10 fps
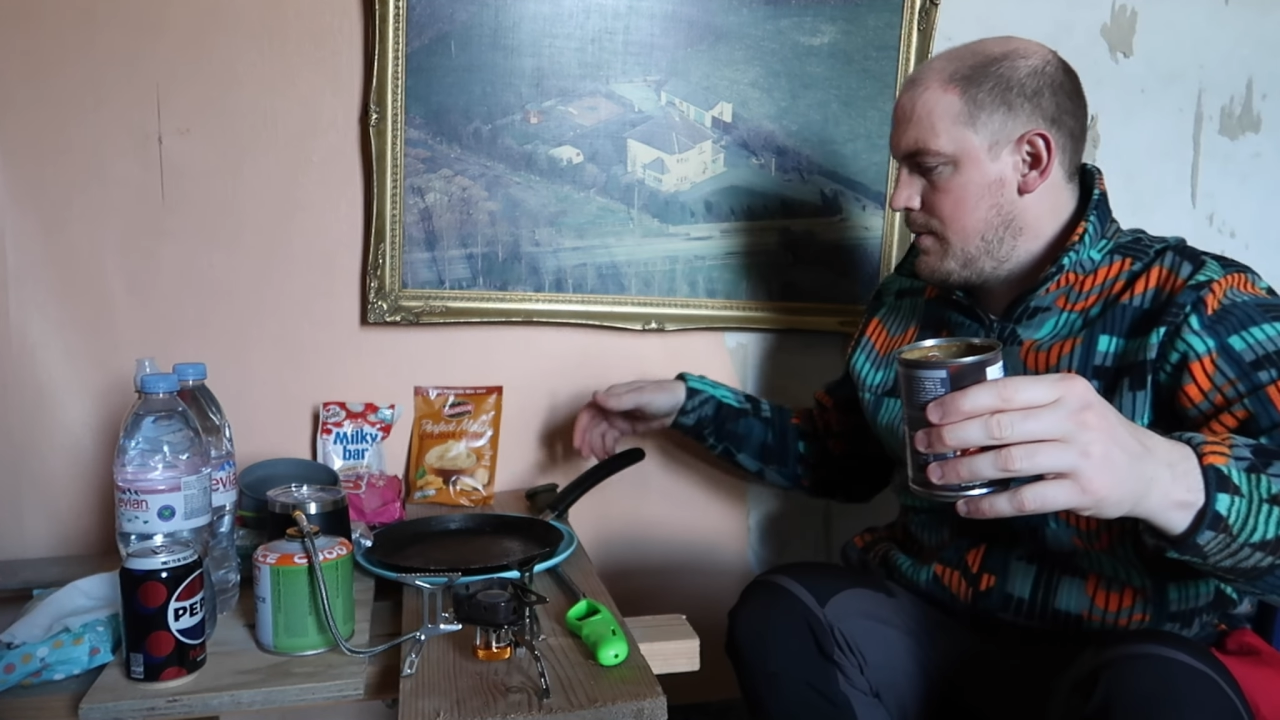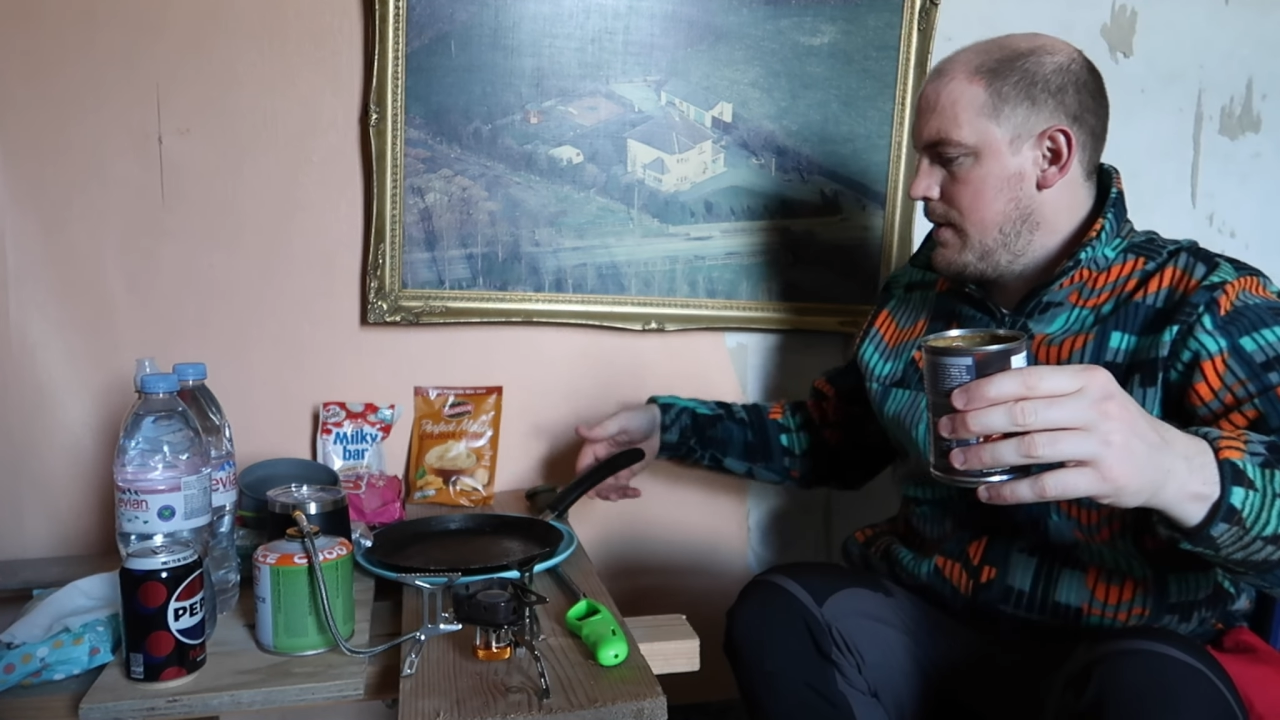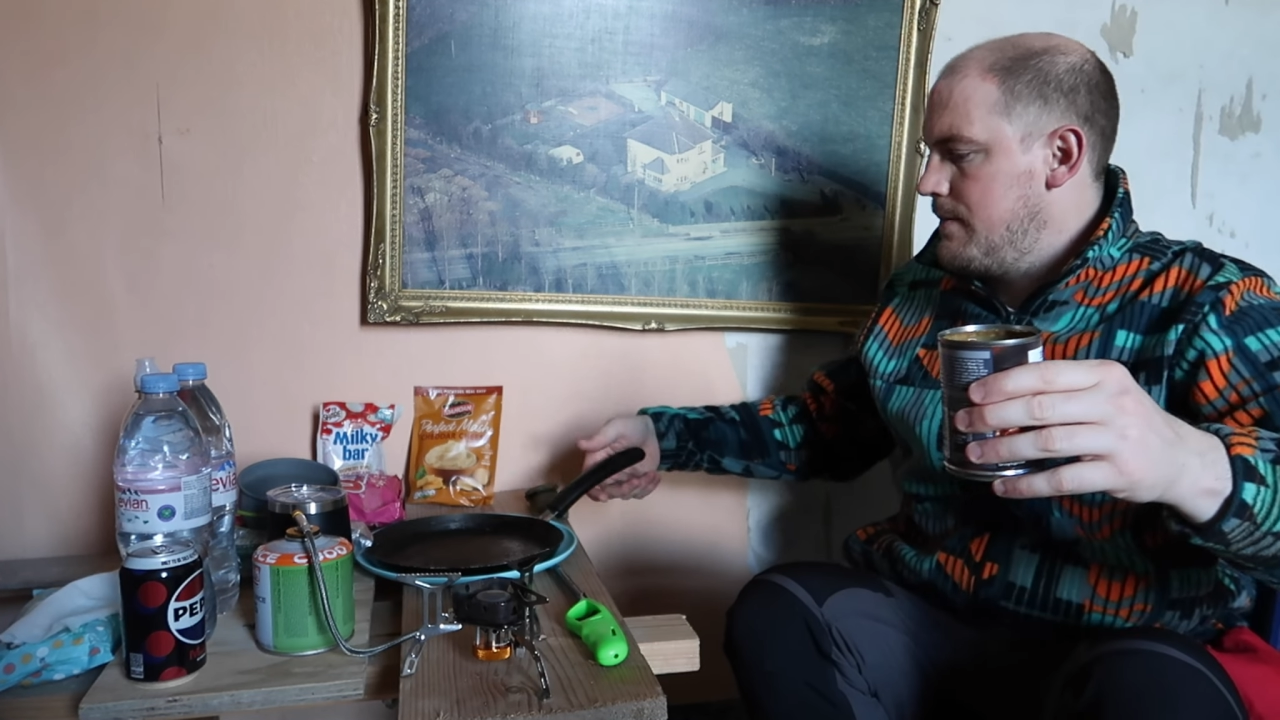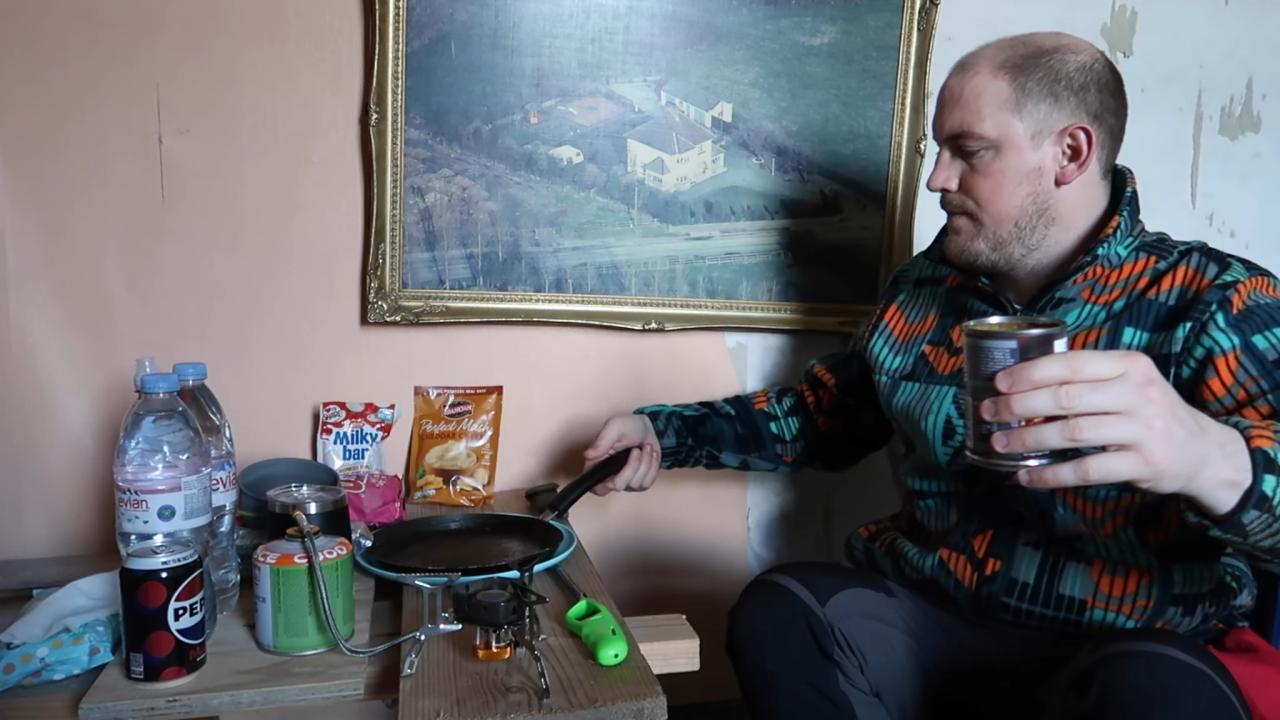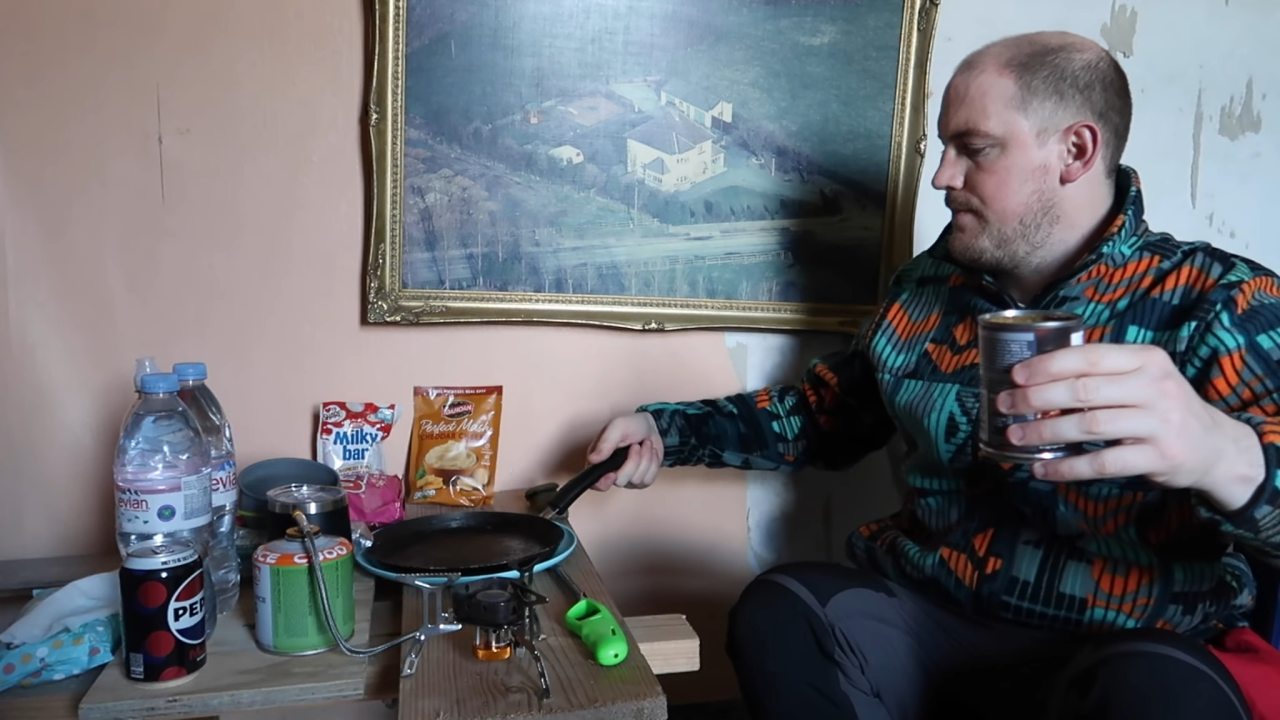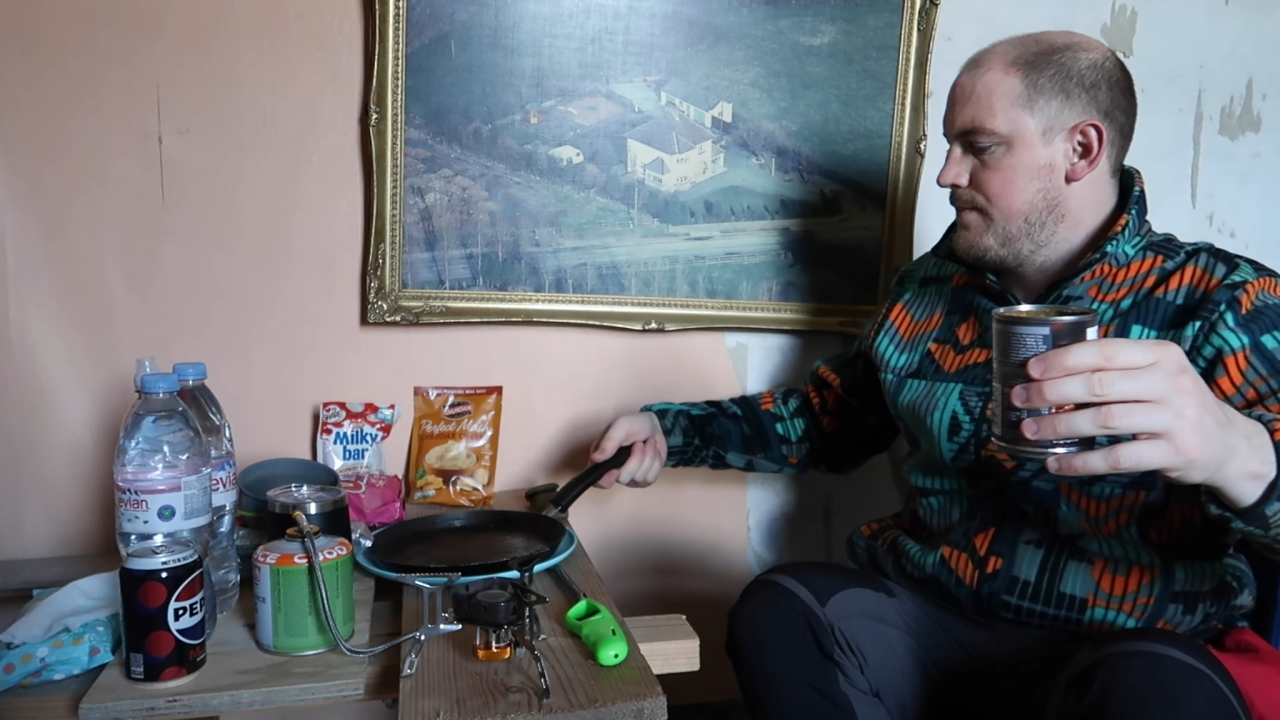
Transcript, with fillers: but...